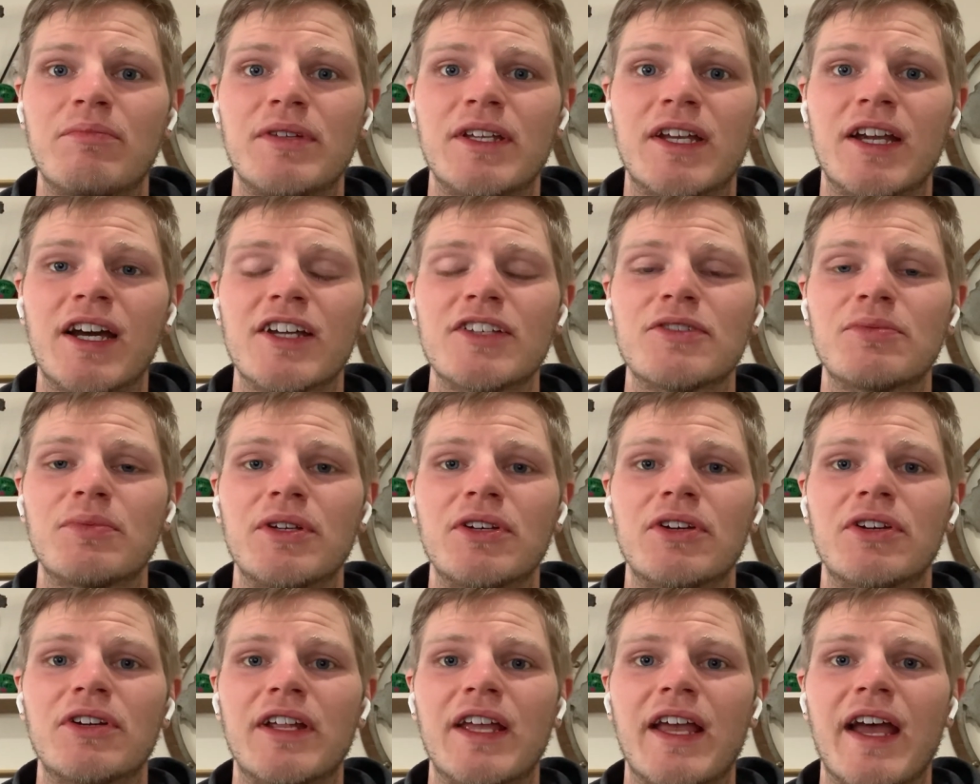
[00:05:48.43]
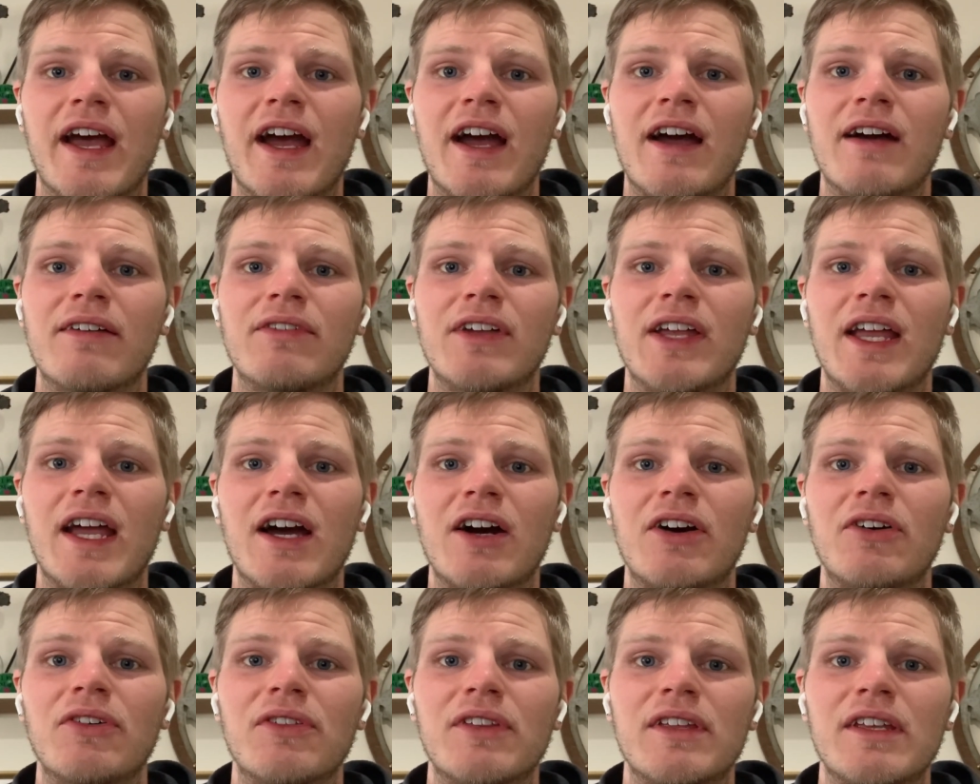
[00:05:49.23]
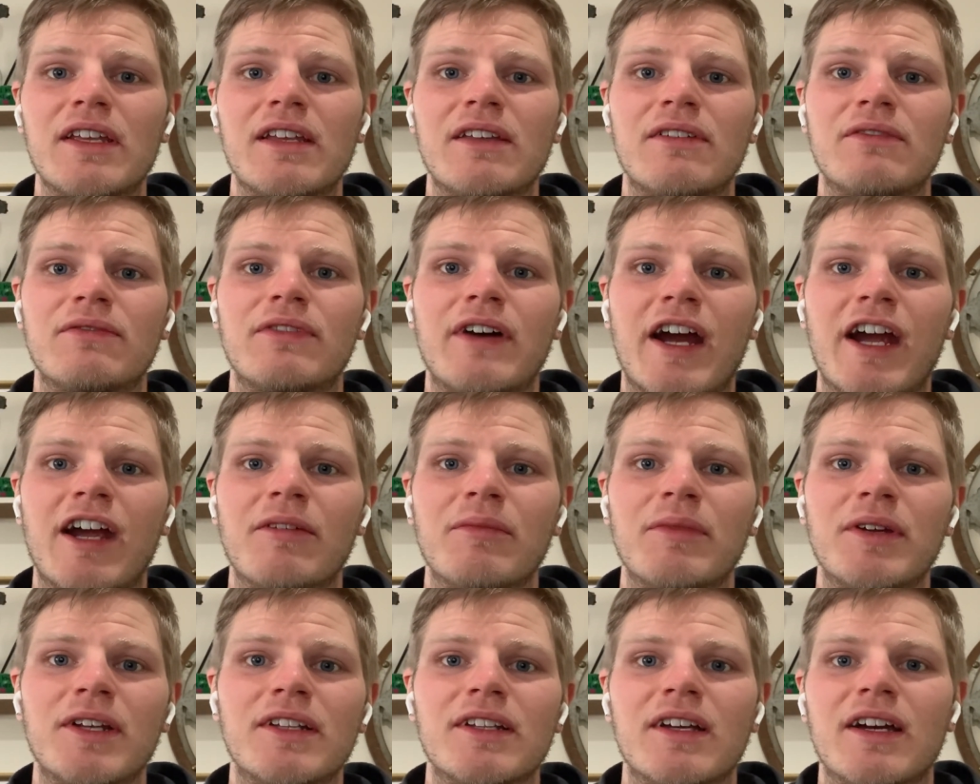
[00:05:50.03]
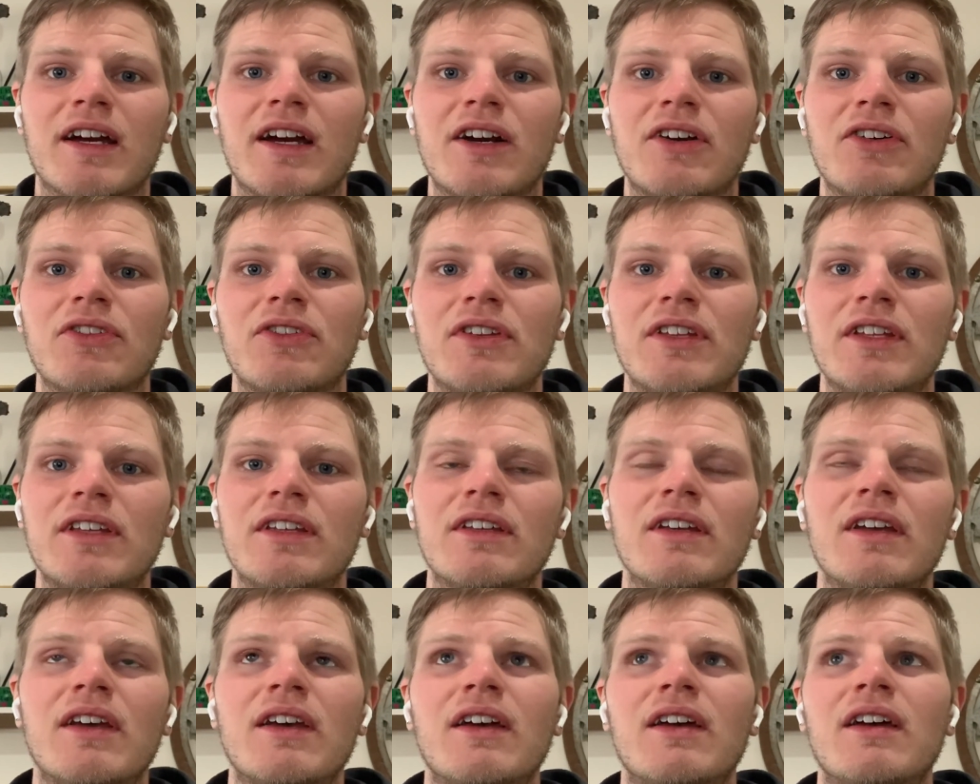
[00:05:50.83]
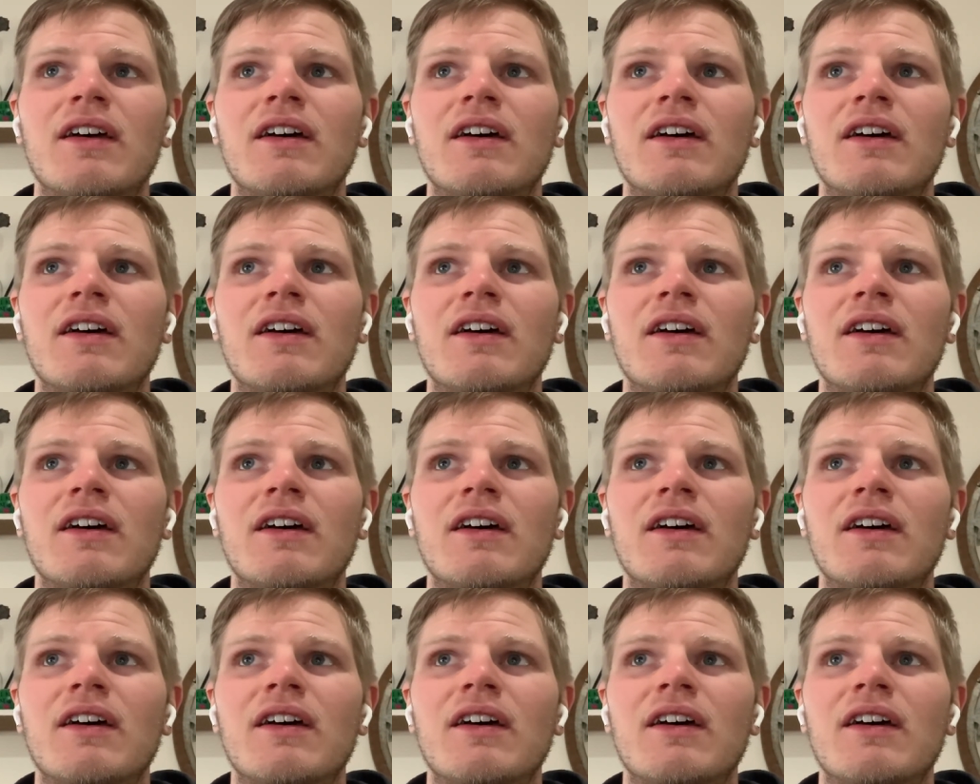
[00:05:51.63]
Because we already have a healthy environment, a healthy